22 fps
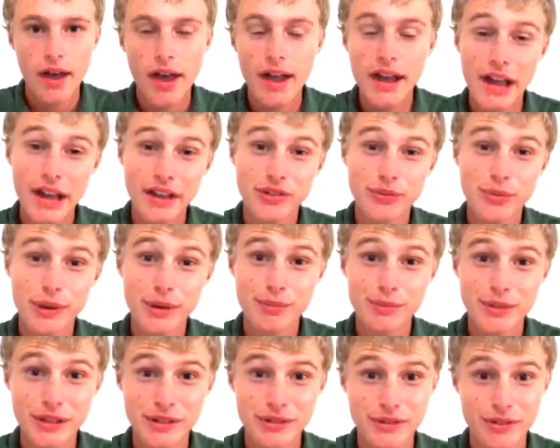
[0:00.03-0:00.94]
Hi guys,
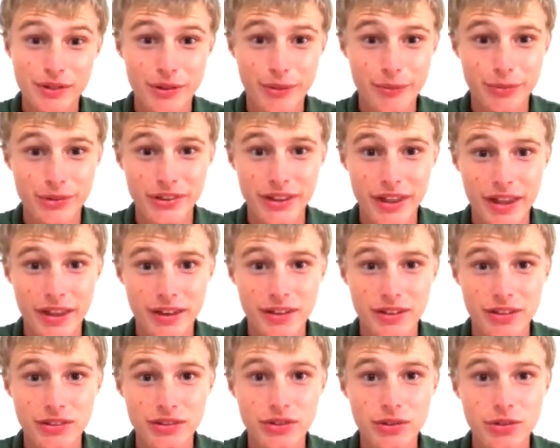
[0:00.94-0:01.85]
welcome to Decorative
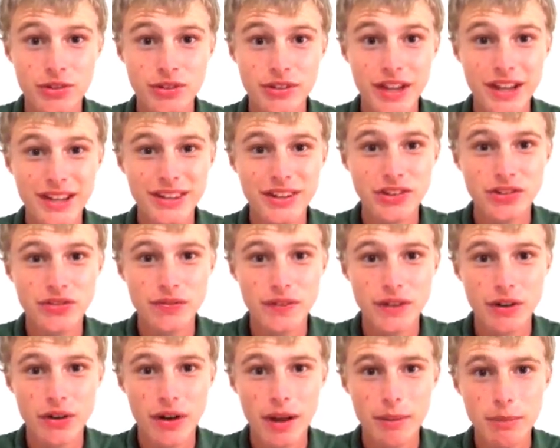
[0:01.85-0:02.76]
Homestead. So today in this
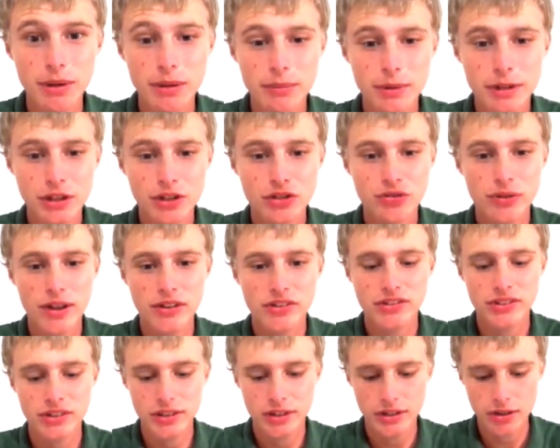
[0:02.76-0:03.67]
video, I'm going to be
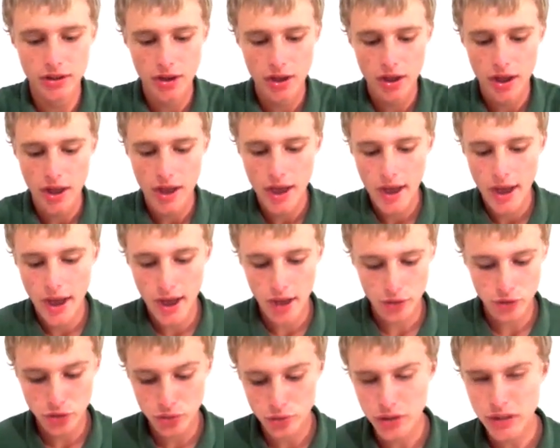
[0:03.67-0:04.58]
addressing
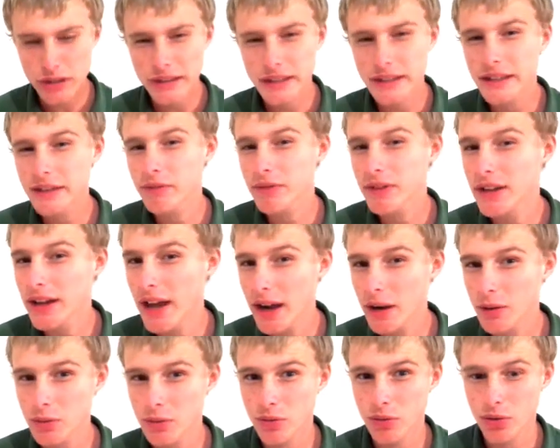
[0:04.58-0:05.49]
how you can live in
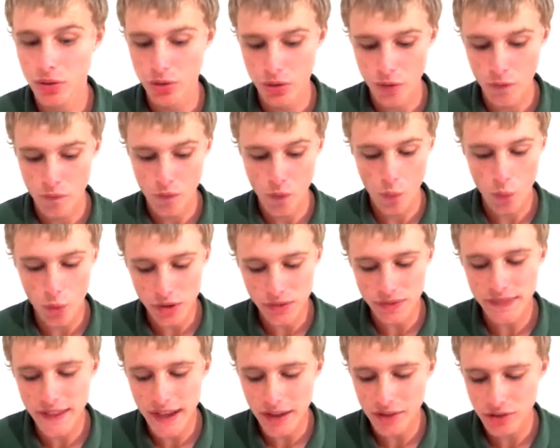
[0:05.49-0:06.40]
Ecuador for
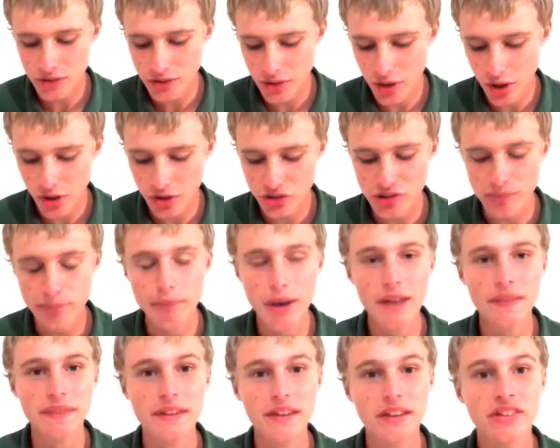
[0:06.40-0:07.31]
$1,000 a
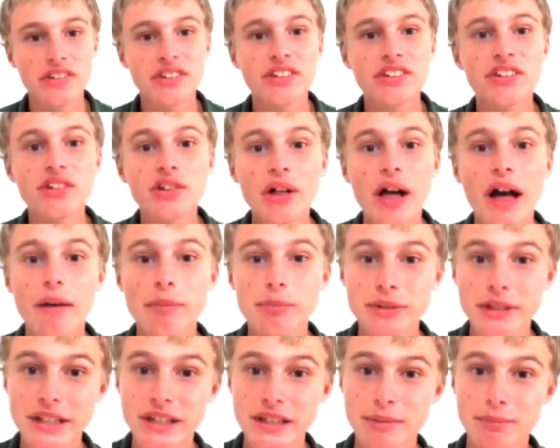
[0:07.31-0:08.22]
month and still have
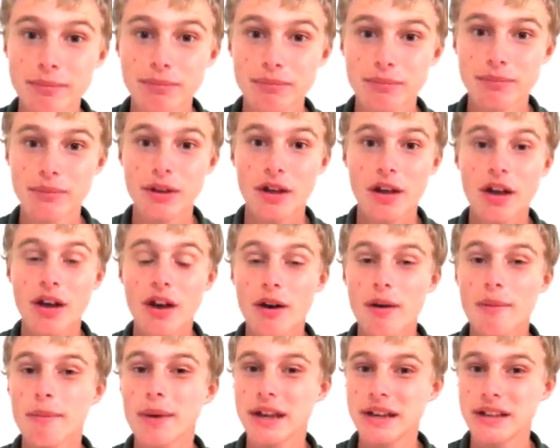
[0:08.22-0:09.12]
plenty of
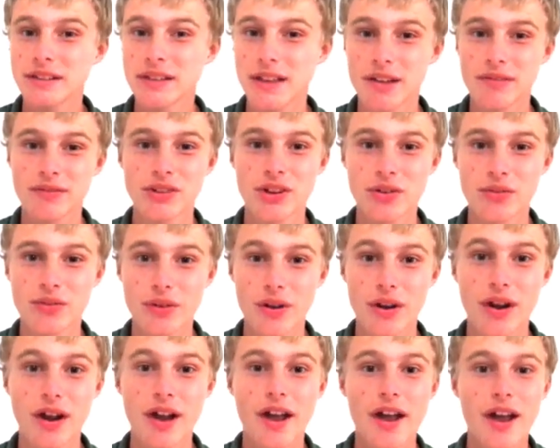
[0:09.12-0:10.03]
money left
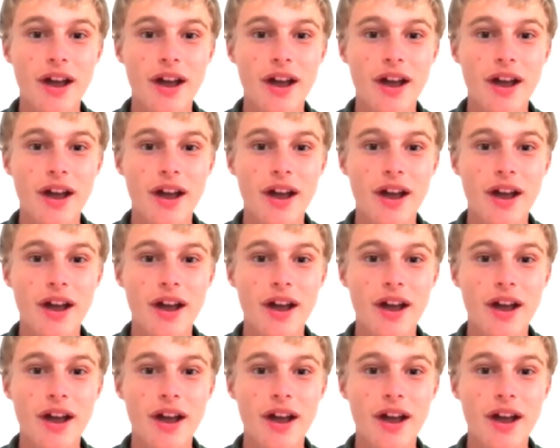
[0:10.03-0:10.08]
over.